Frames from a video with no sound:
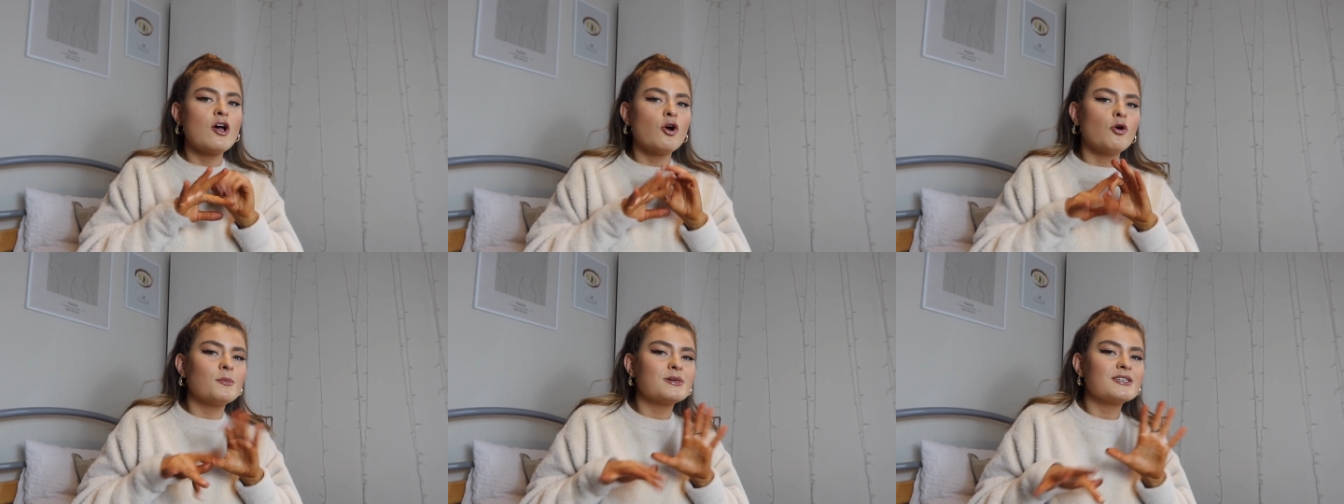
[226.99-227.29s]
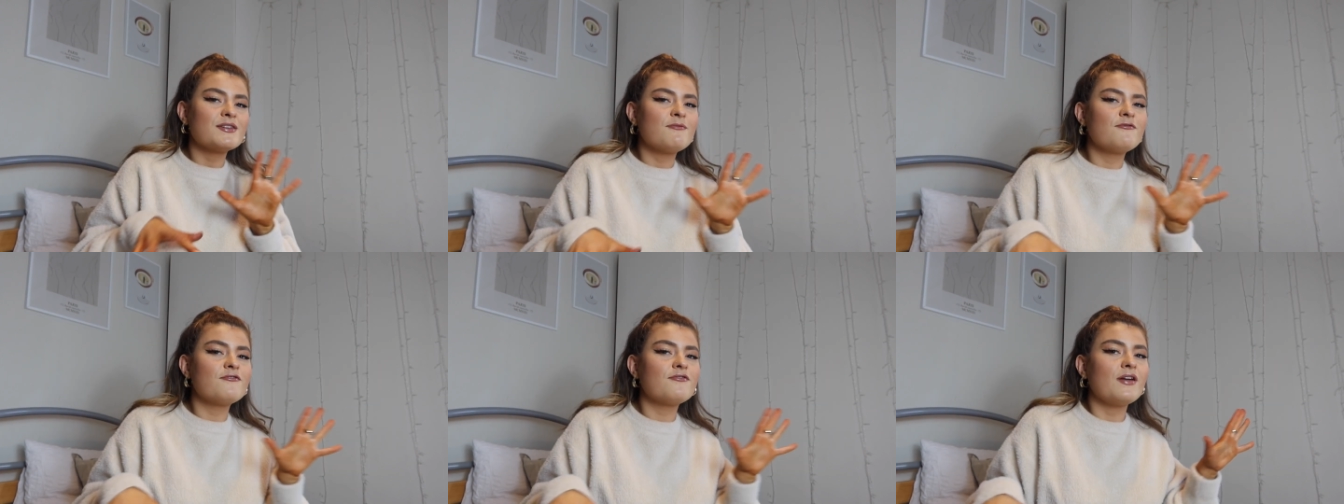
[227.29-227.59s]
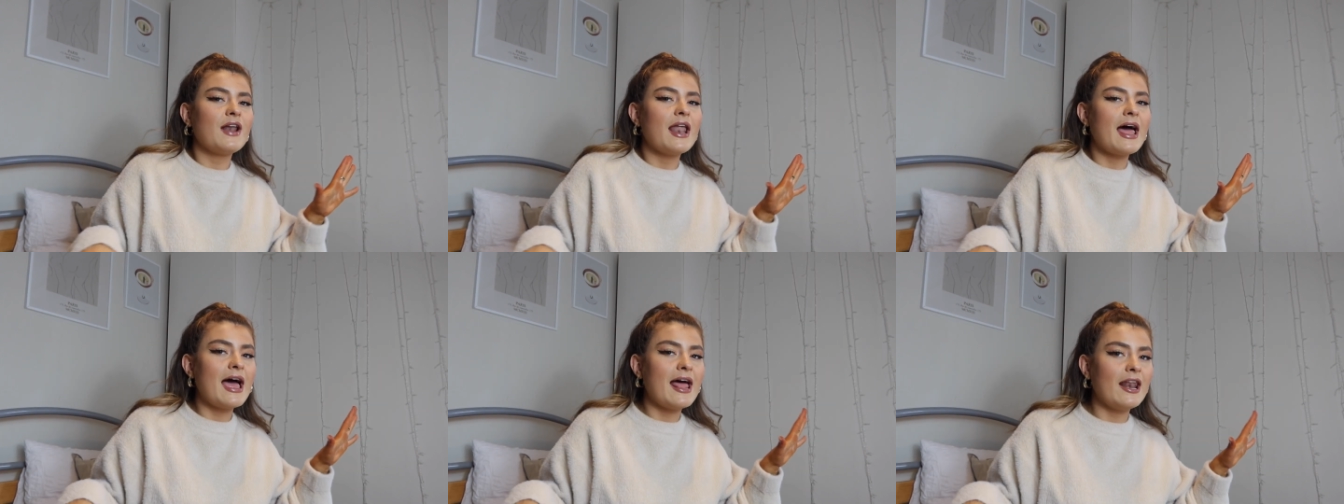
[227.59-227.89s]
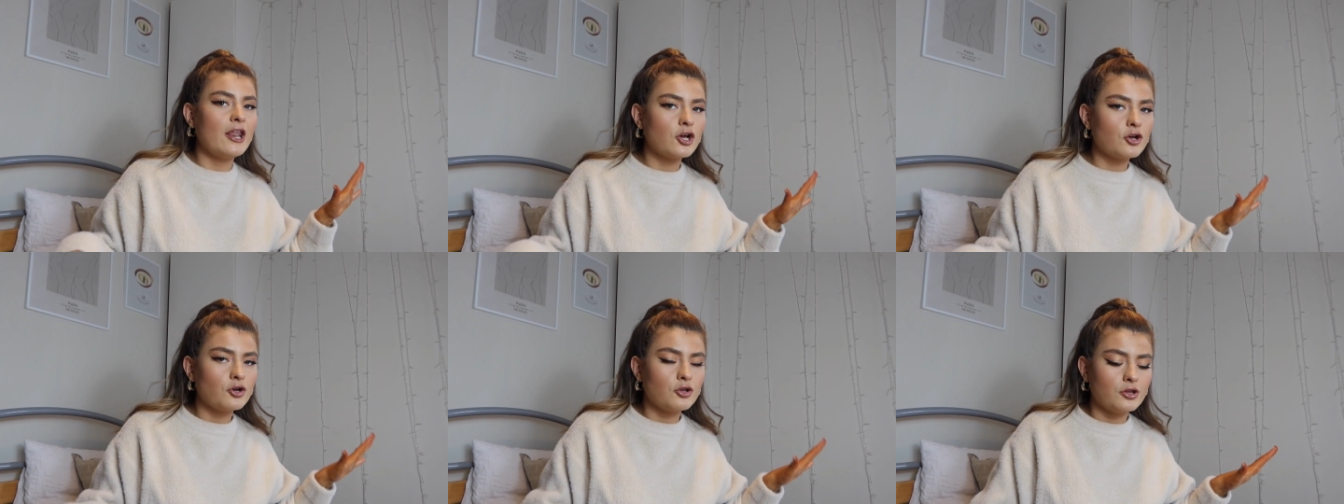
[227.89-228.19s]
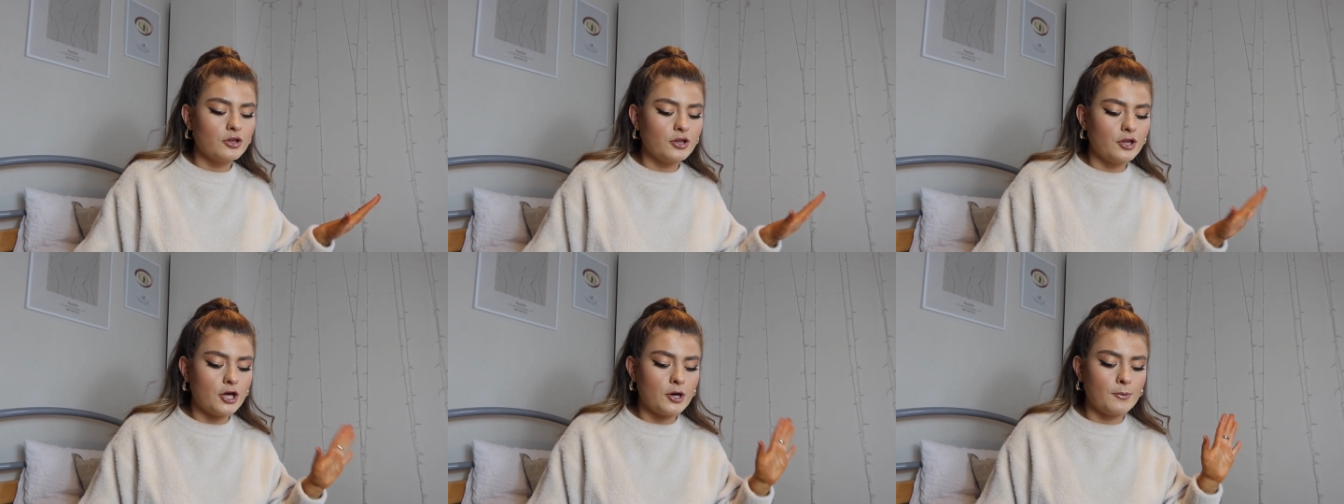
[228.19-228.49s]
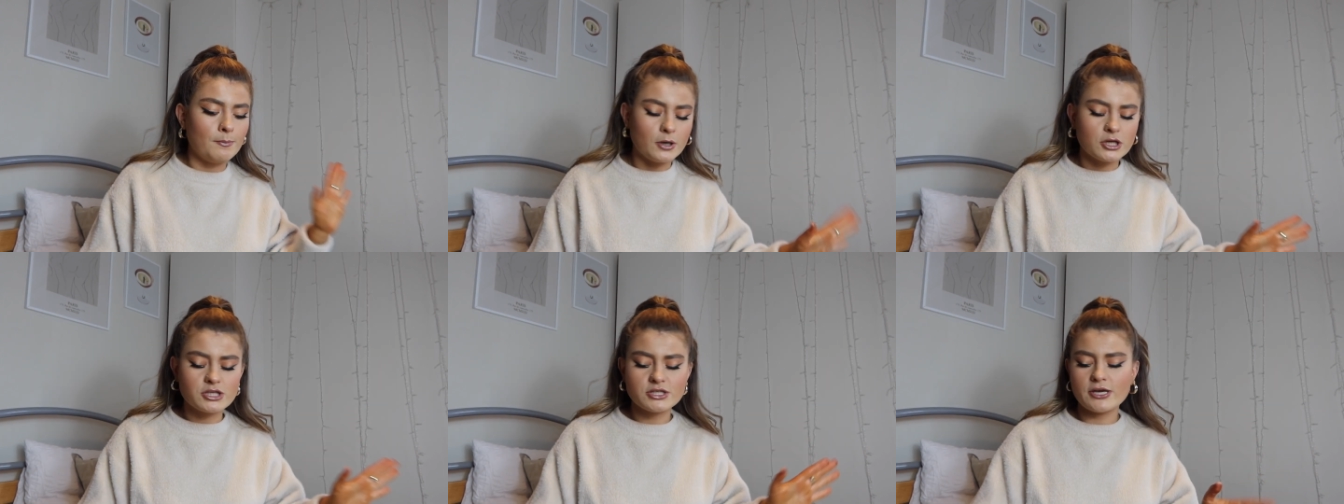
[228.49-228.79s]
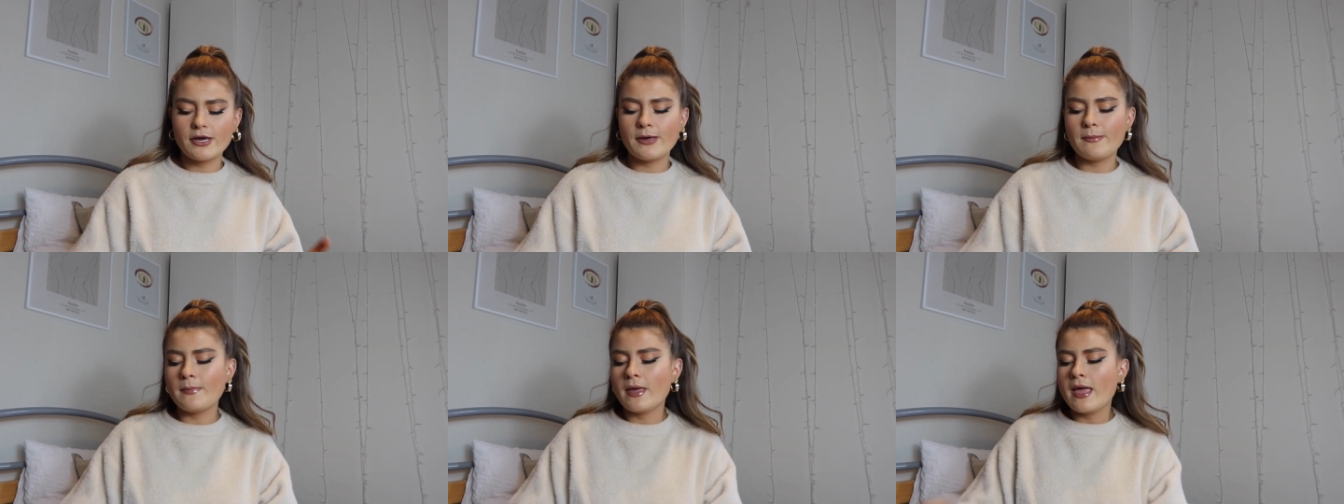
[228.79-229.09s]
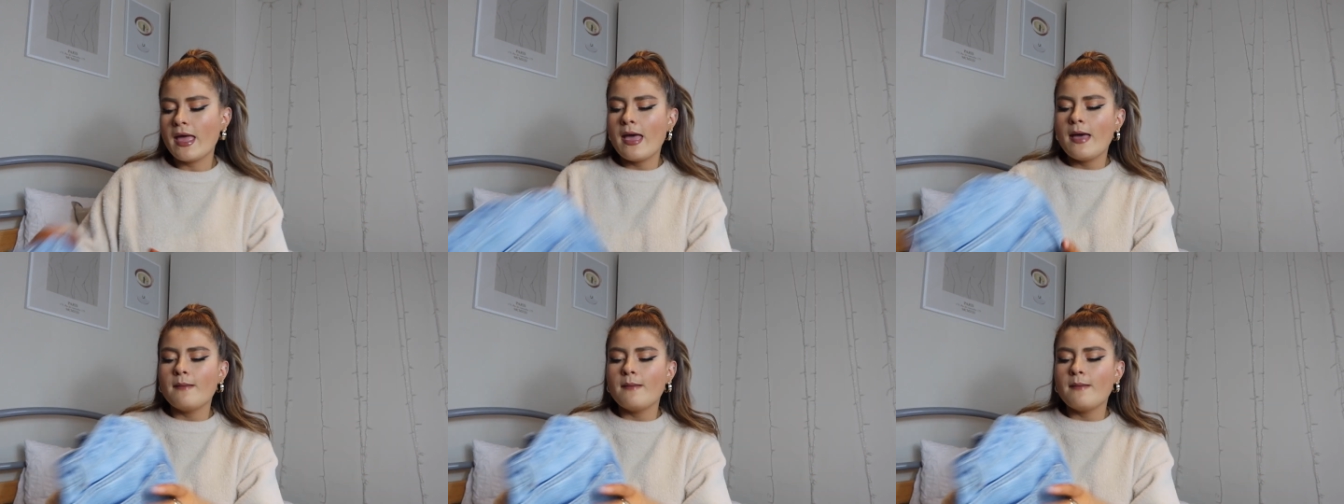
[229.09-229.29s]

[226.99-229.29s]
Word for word: almost a flare look on the bottom.